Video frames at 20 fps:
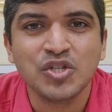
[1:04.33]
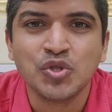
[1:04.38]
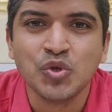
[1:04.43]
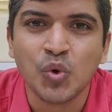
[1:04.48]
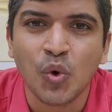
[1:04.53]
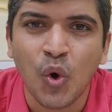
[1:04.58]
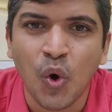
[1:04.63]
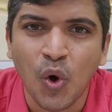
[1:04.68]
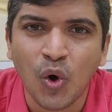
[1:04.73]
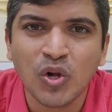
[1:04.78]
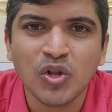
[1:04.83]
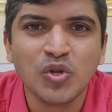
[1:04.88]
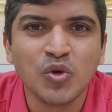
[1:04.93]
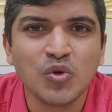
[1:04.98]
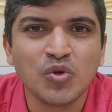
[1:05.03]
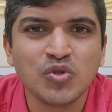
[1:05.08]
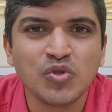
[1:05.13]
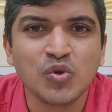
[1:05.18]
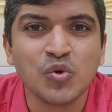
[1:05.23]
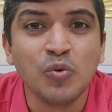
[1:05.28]
to all
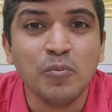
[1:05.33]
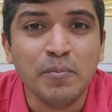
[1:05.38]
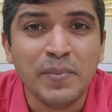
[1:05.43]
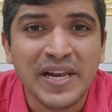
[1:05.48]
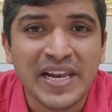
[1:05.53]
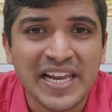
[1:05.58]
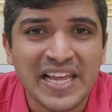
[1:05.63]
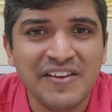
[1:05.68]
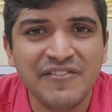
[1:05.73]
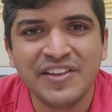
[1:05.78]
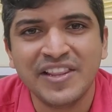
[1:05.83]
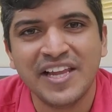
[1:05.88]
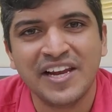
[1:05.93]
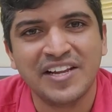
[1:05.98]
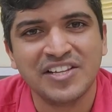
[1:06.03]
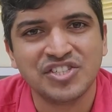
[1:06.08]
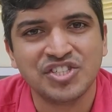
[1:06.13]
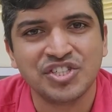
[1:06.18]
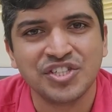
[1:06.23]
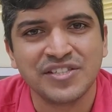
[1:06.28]
those who believe in their
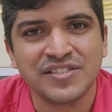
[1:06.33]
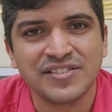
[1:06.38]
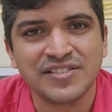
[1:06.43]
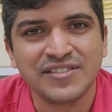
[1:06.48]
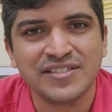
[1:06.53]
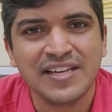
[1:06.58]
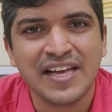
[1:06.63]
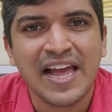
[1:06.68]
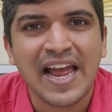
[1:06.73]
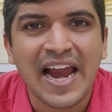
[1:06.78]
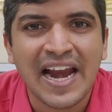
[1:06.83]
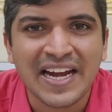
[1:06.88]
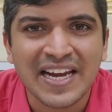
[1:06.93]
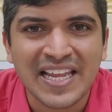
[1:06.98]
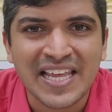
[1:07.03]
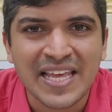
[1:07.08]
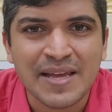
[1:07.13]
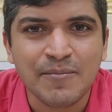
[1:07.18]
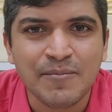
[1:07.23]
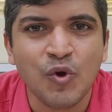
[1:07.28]
decisions and
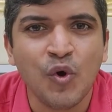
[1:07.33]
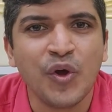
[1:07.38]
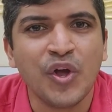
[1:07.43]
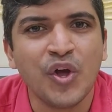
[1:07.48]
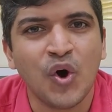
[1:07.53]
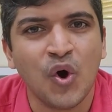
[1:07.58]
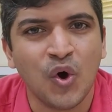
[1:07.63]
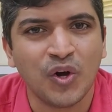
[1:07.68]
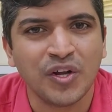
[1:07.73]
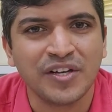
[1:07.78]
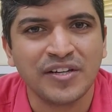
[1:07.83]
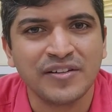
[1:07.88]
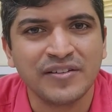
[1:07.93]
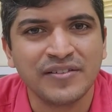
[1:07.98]
keep going on.